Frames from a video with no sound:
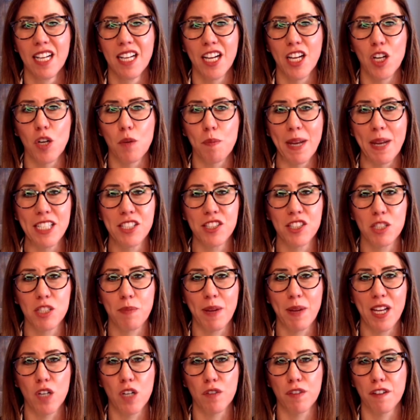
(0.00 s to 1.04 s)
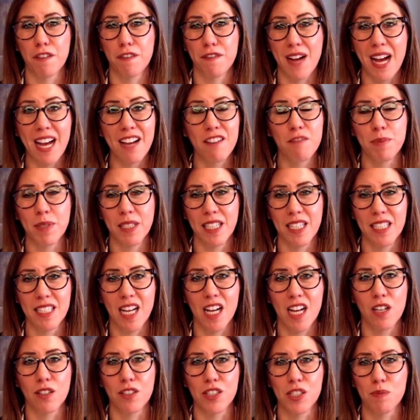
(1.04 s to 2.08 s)
you know, patients paid over $5 billion
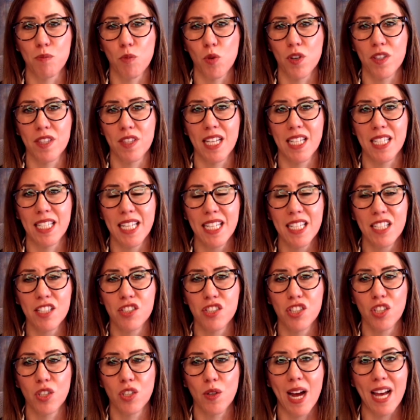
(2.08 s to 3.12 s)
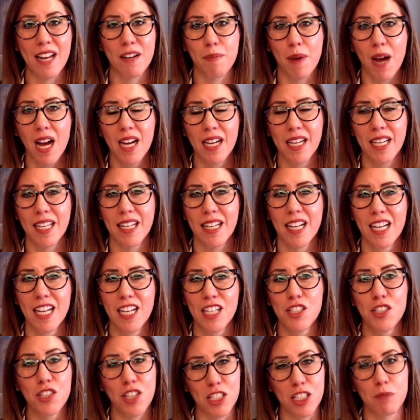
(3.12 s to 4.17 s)
more than they needed to out of pocket
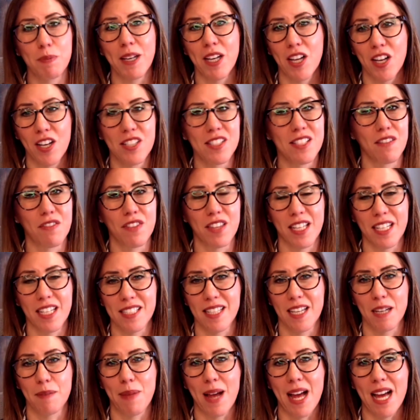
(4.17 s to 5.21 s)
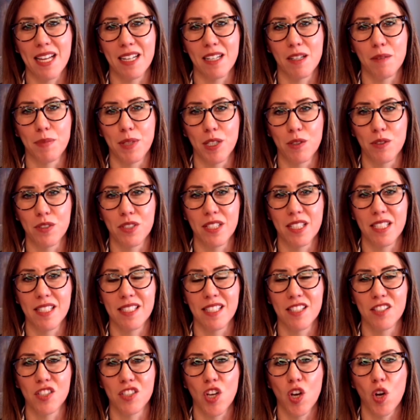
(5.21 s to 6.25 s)
just because of things like patent abuses.
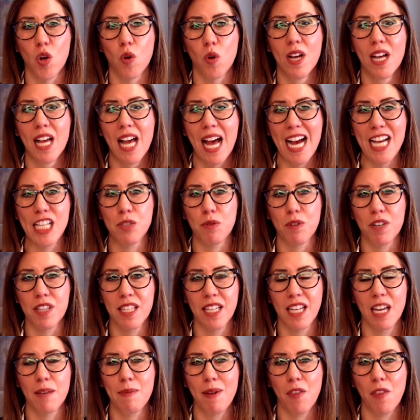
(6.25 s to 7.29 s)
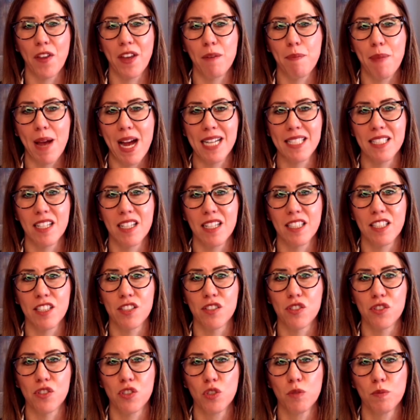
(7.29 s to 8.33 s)
And so as we're thinking about the impact on
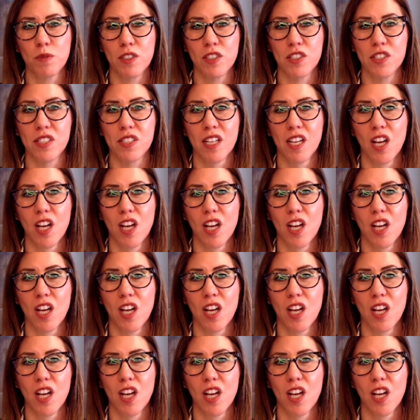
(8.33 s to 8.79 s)
consumers,